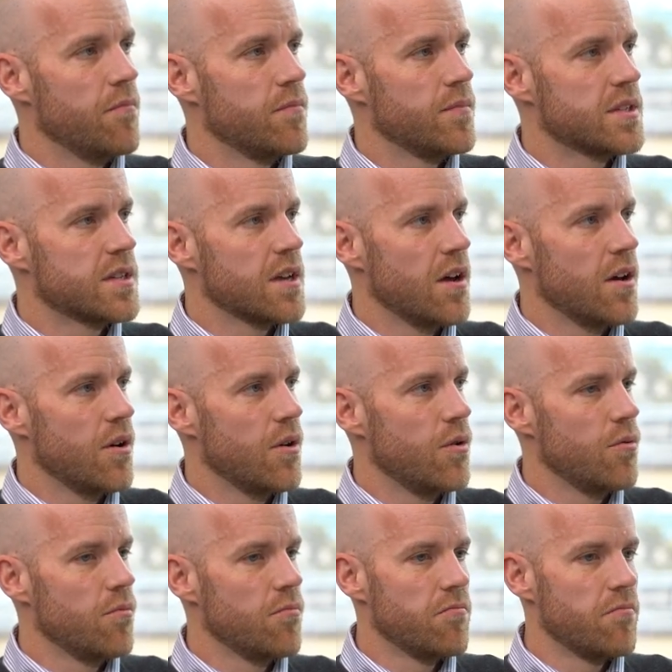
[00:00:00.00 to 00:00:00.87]

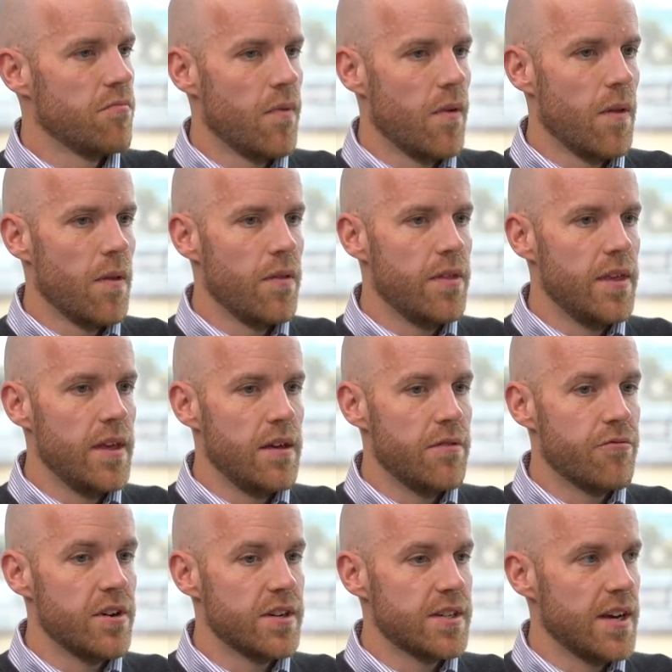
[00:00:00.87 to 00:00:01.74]
So
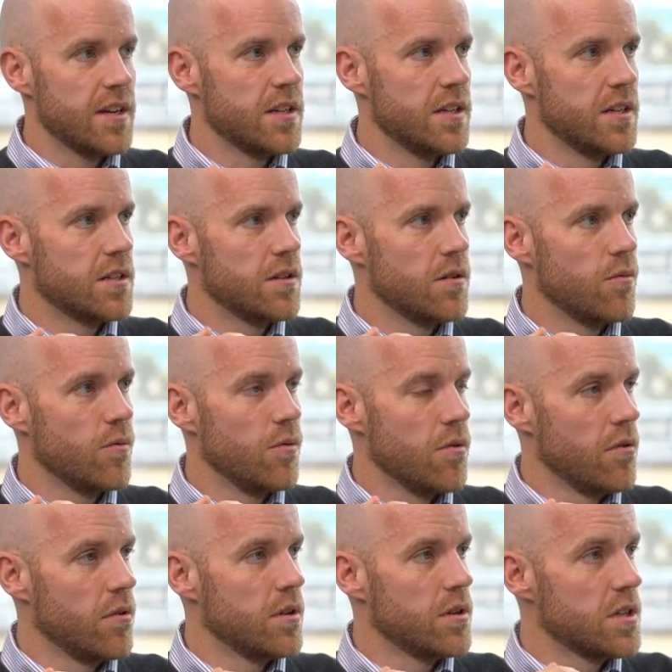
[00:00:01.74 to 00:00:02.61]
the threat actors
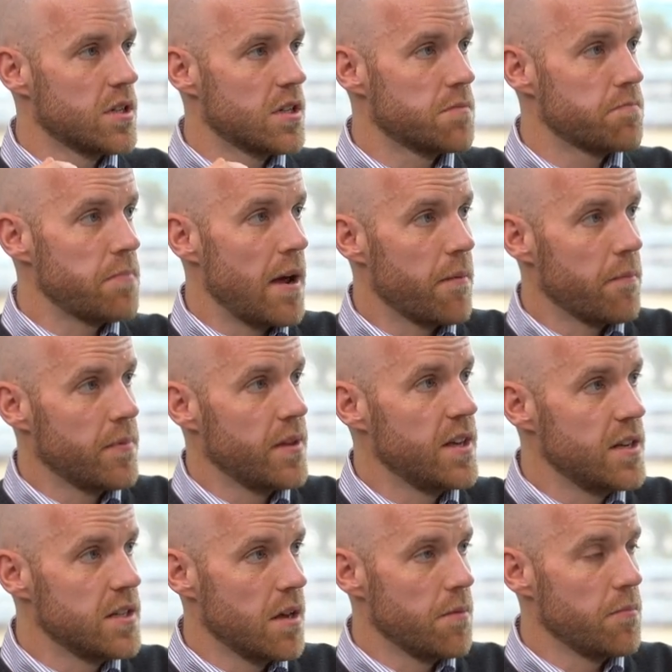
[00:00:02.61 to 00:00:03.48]
will spam
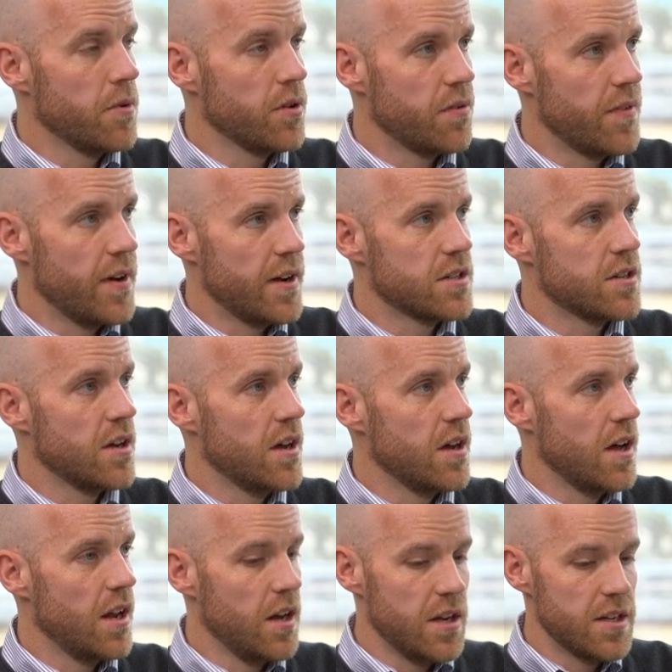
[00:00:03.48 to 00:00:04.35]
these
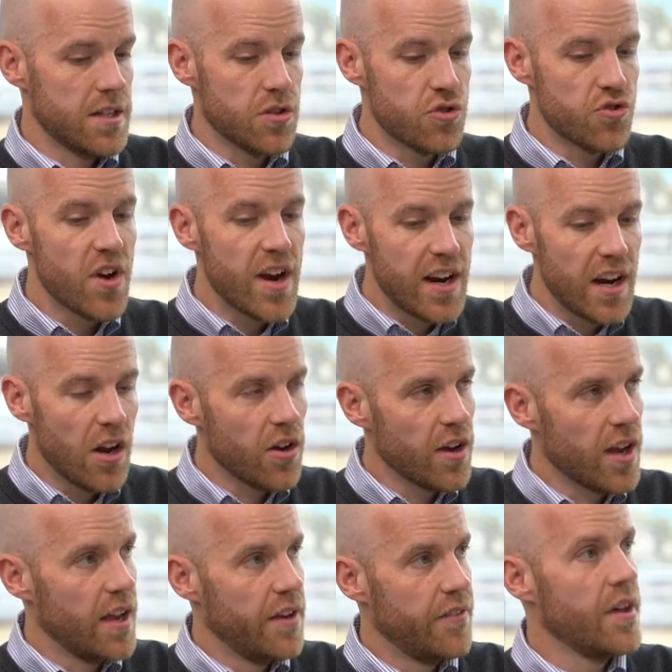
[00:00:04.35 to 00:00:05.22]
multi-factor alerts. So try and
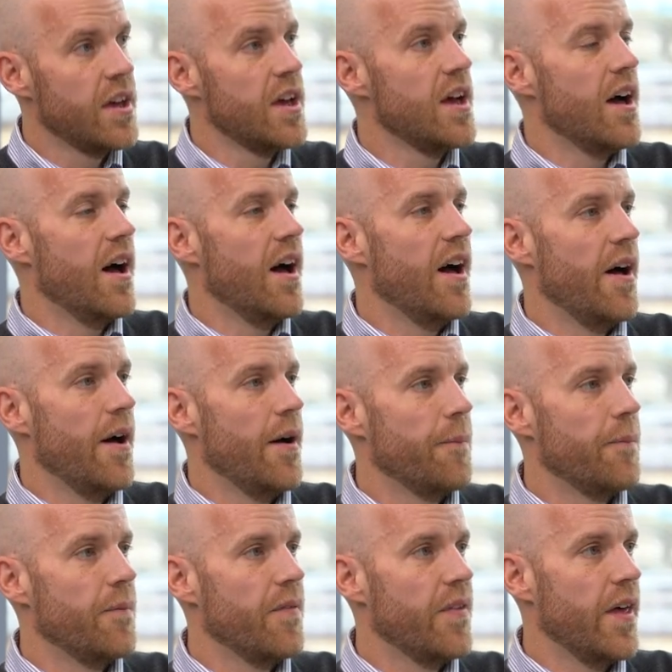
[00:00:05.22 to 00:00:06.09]
log in
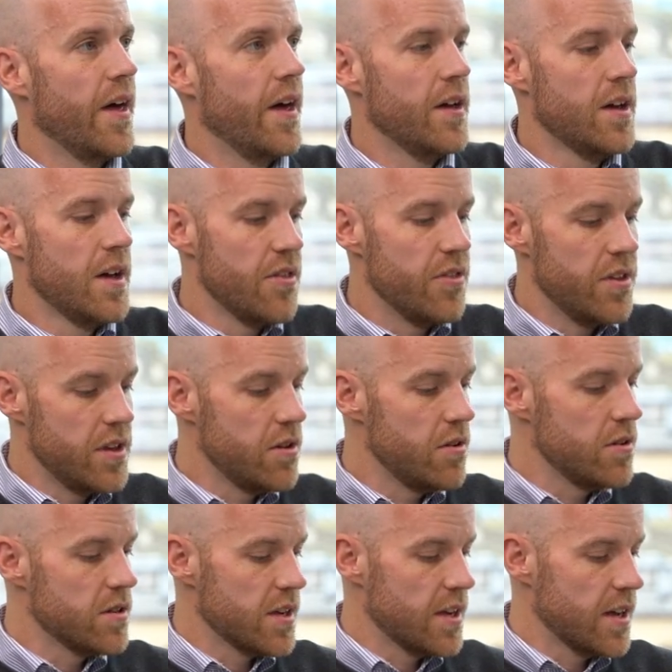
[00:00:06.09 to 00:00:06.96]
there. The
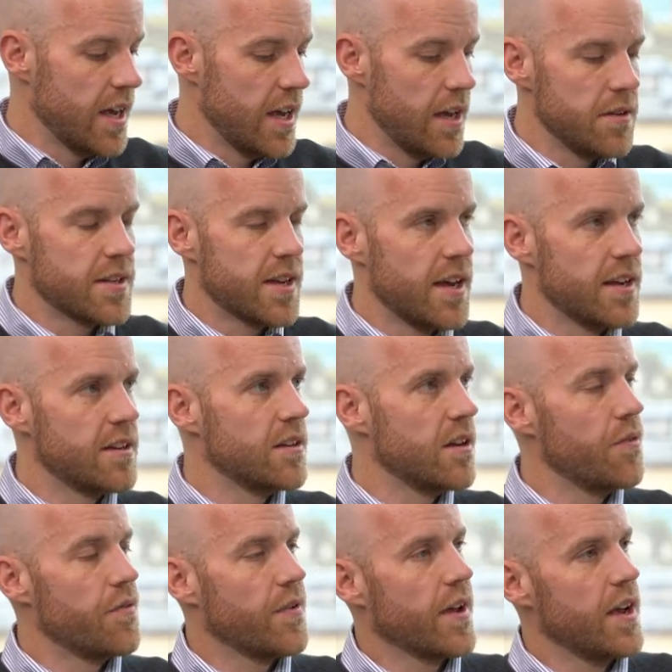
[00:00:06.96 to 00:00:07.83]
user keeps getting
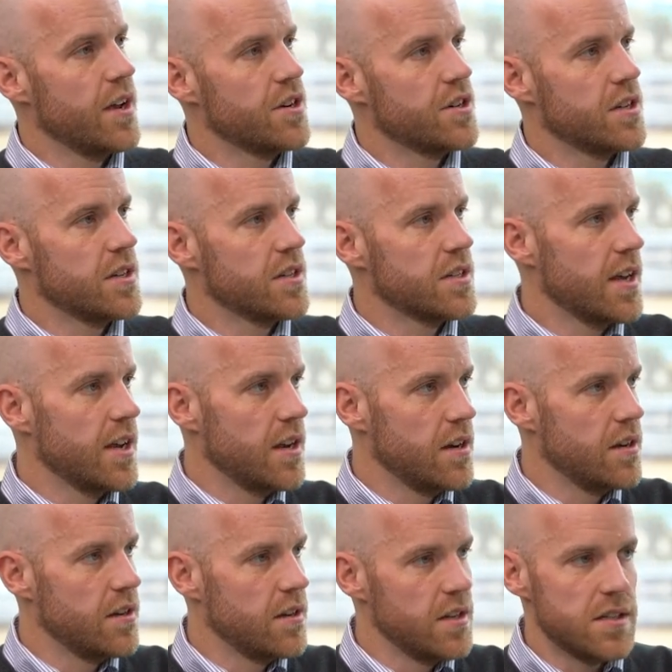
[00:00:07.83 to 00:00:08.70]
notifications
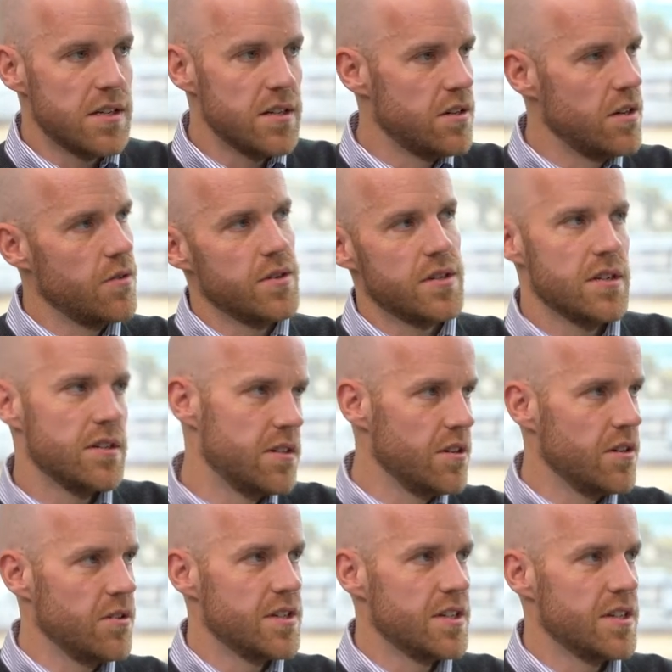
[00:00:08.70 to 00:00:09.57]
saying, is this you?
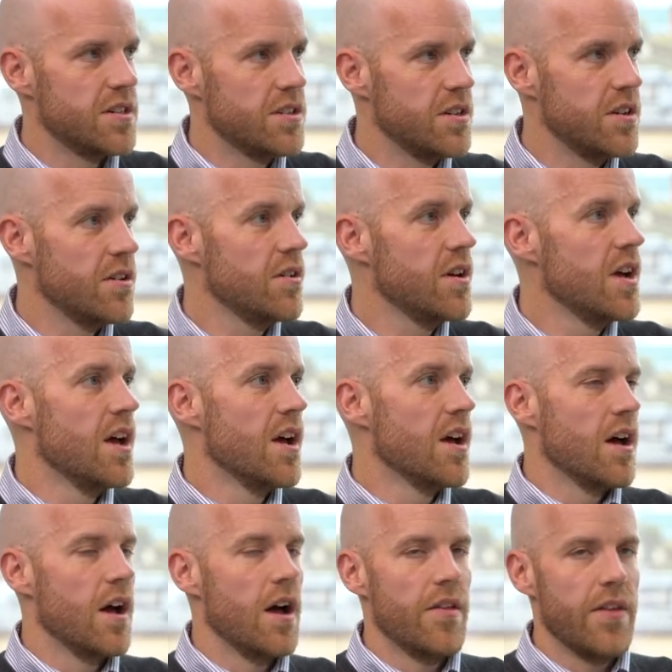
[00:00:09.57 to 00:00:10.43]

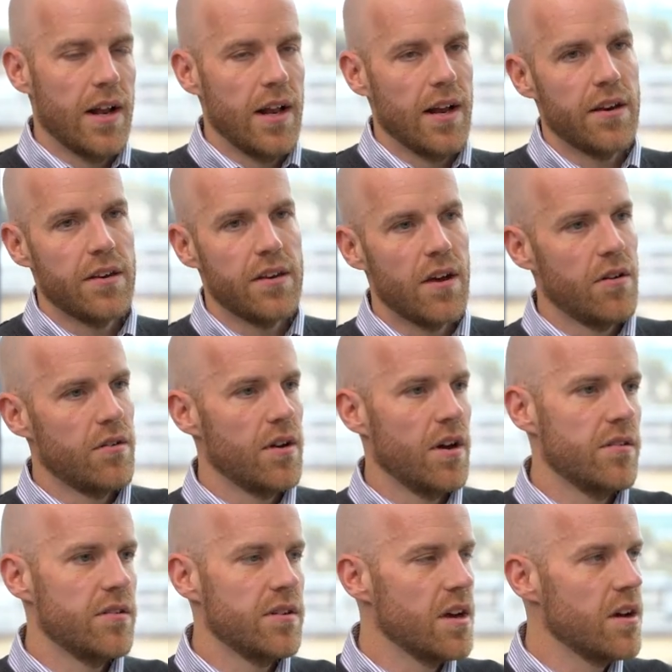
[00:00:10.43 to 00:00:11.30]
Mm-hmm. And they're clicking
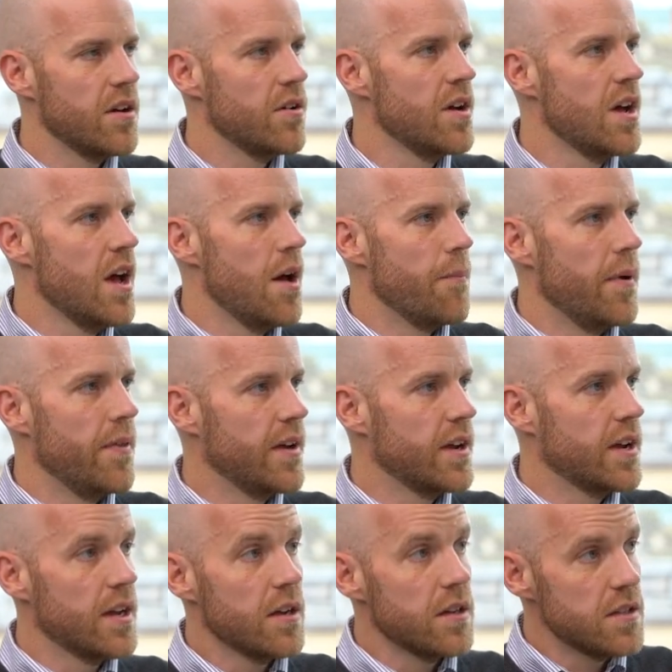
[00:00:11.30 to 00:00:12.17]
no. But
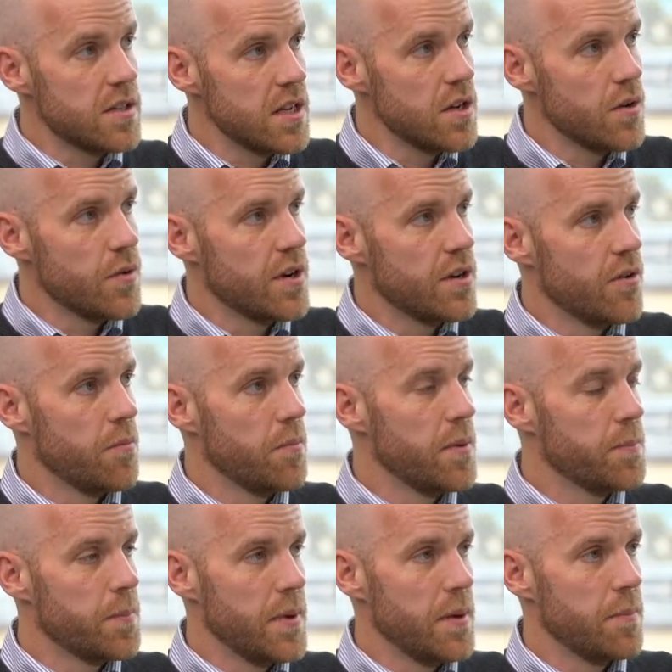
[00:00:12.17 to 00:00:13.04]
they're continuing
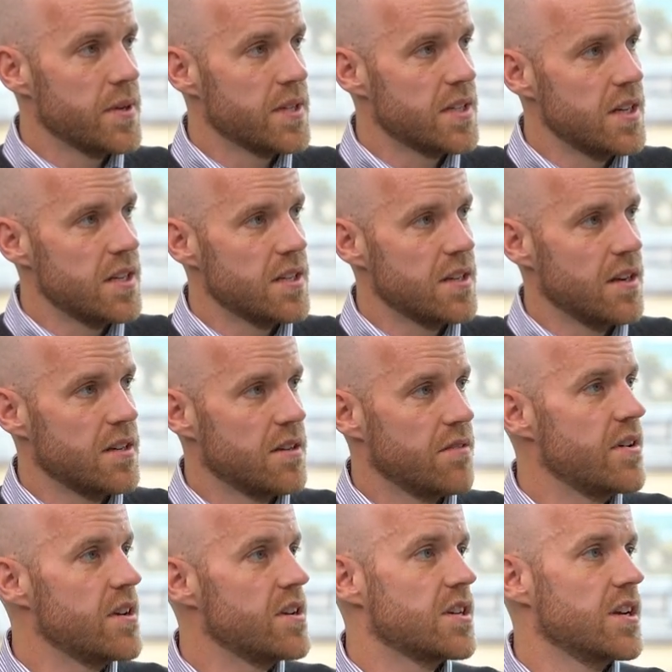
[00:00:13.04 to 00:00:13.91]
doing, being persistent.
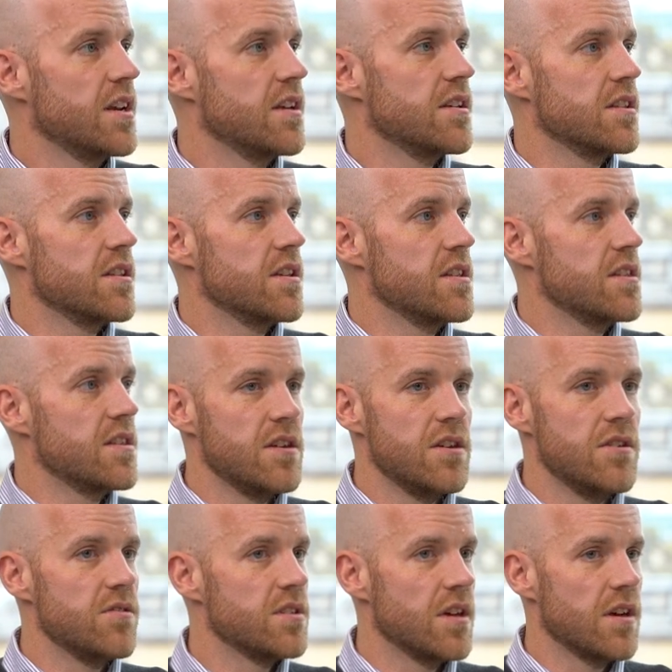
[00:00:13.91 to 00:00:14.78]
Eventually the
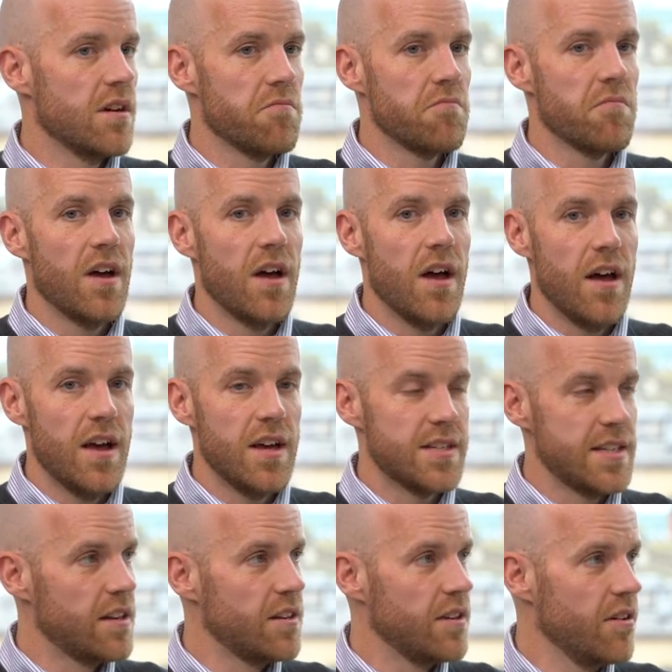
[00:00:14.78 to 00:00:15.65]
user
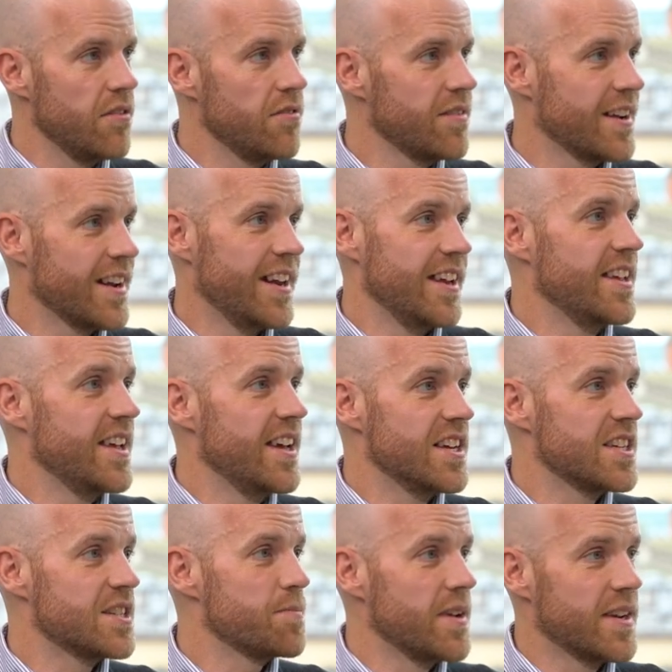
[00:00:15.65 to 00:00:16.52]
has had enough, click
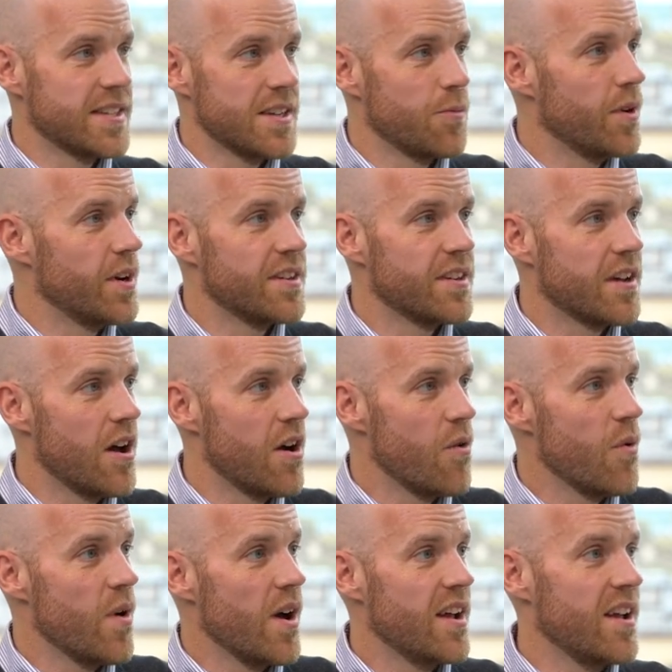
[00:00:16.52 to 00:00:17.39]
yes, because they want it to
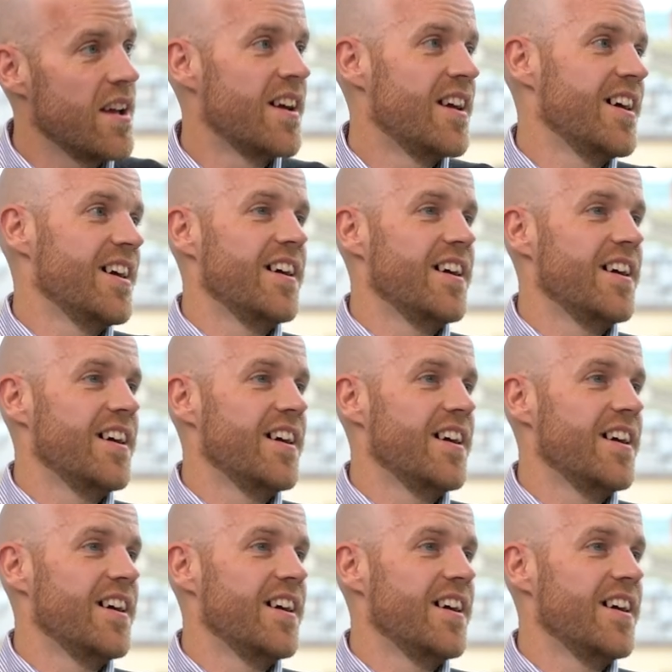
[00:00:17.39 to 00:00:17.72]
go away.